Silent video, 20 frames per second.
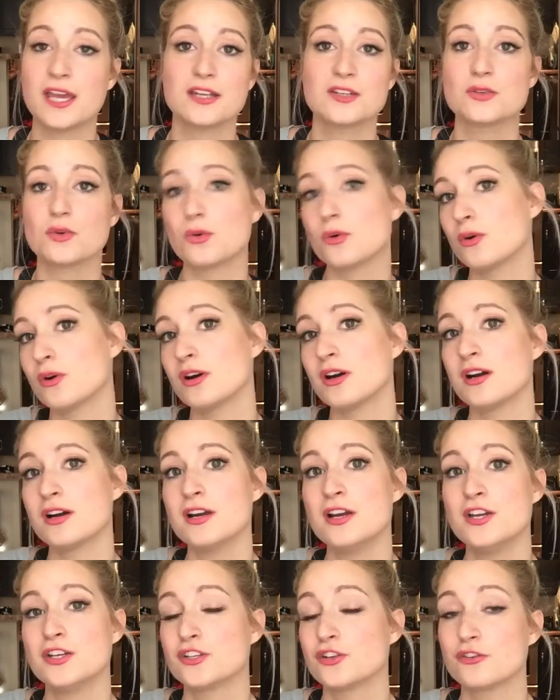and or
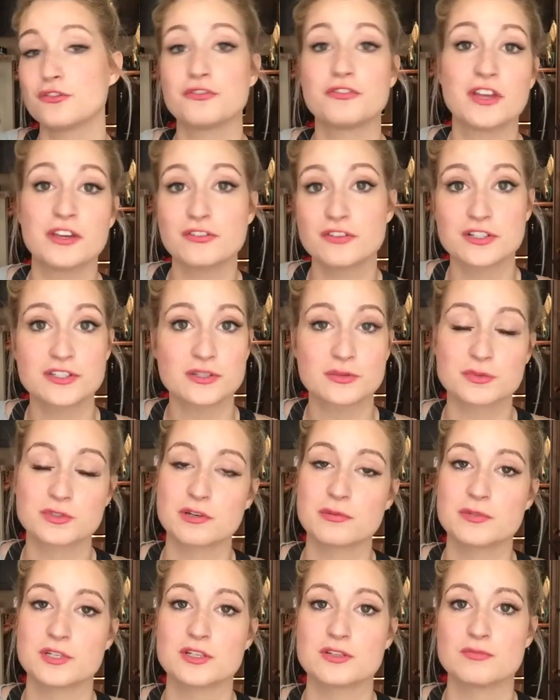your favorite
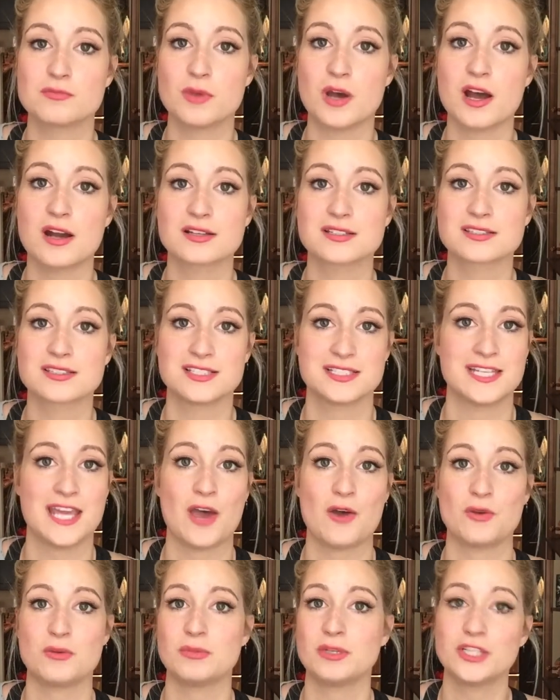subscription box
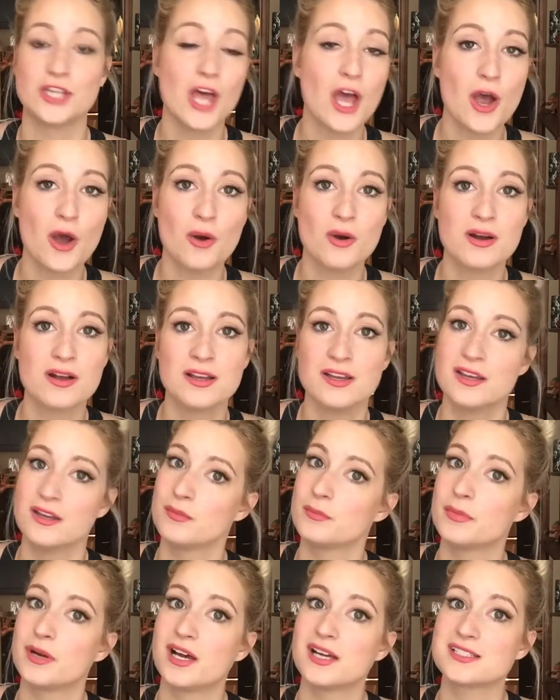down below.
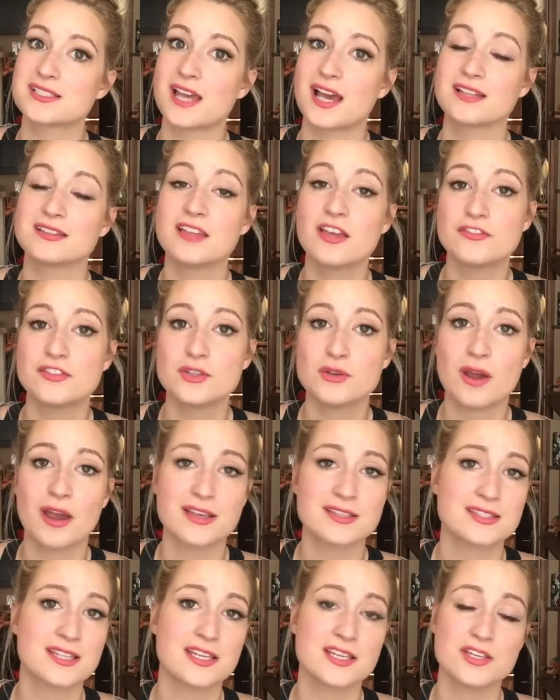But I love you
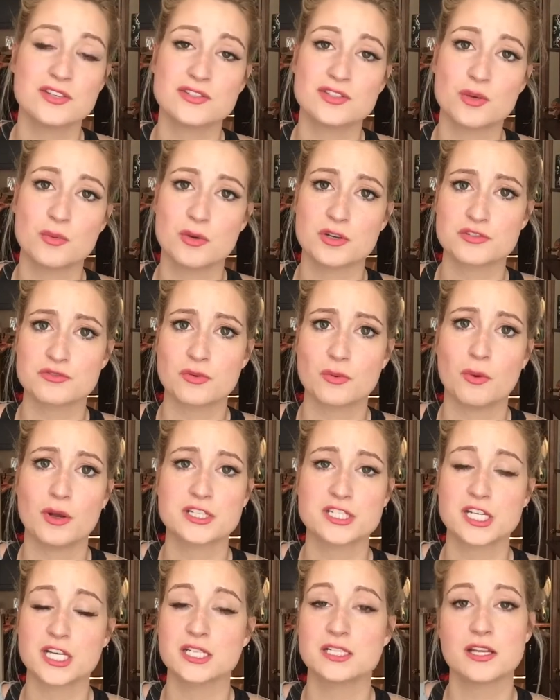guys. Thank you so much for
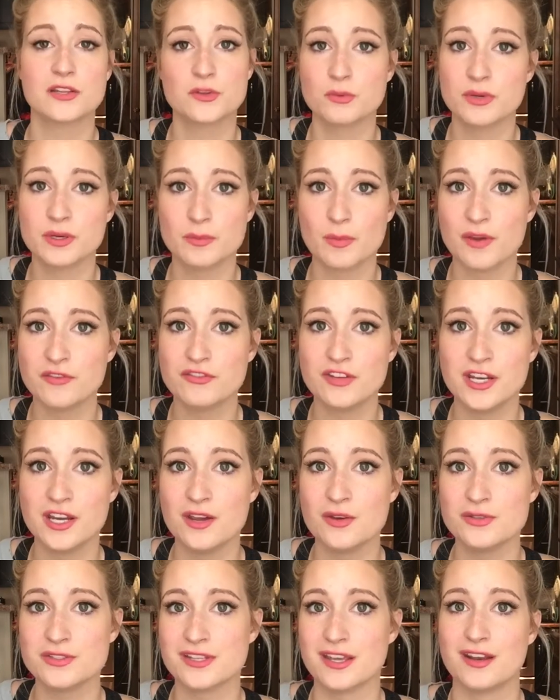watching another one of my
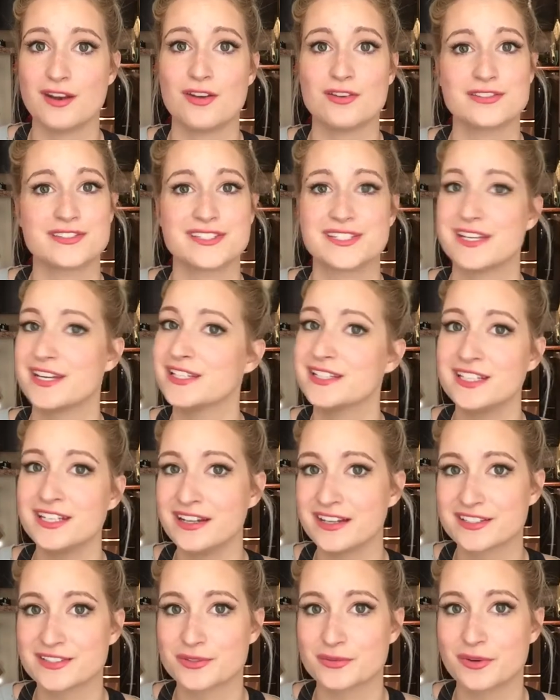videos, and I'll see you in the
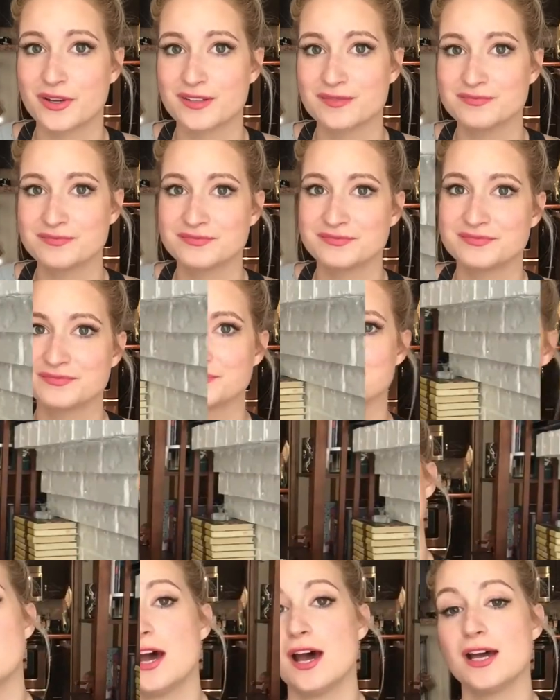next one. To do
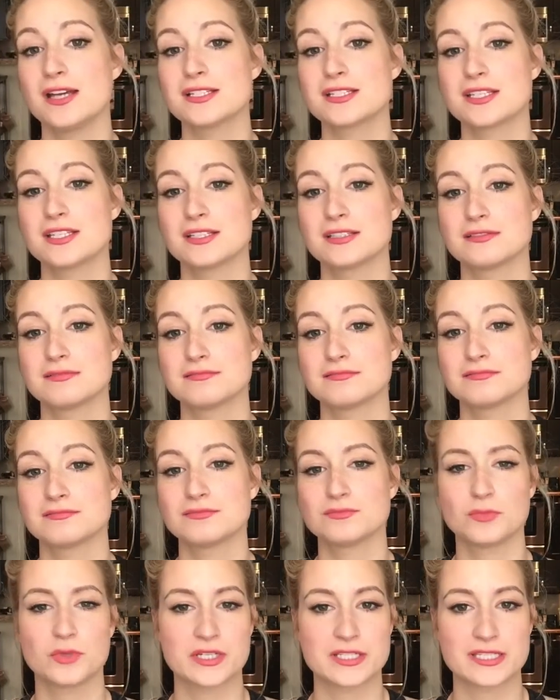the not,
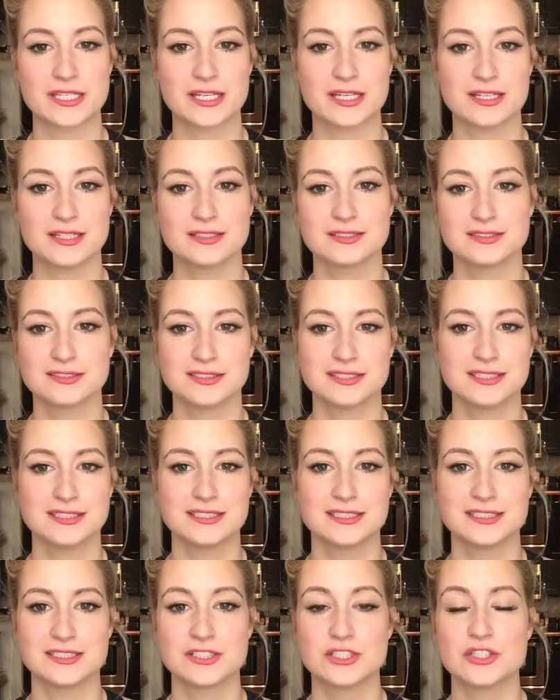what is it?
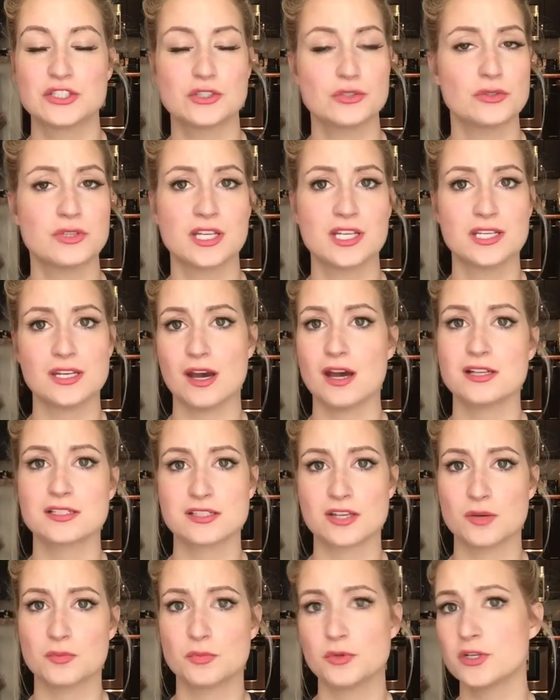To do the
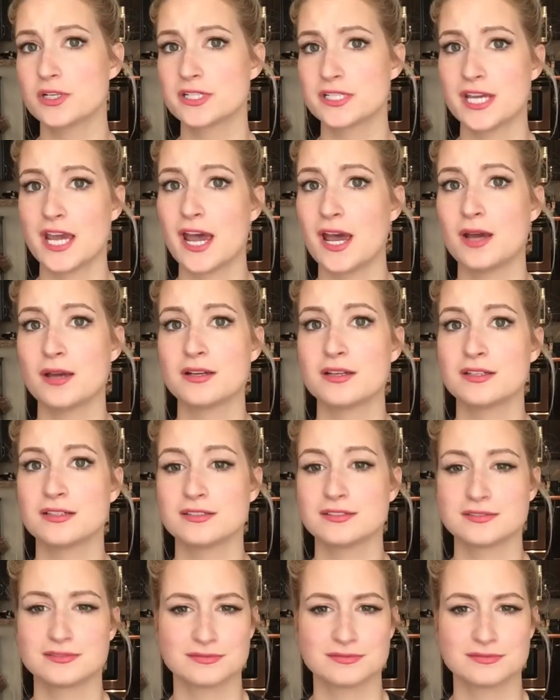not a book tag,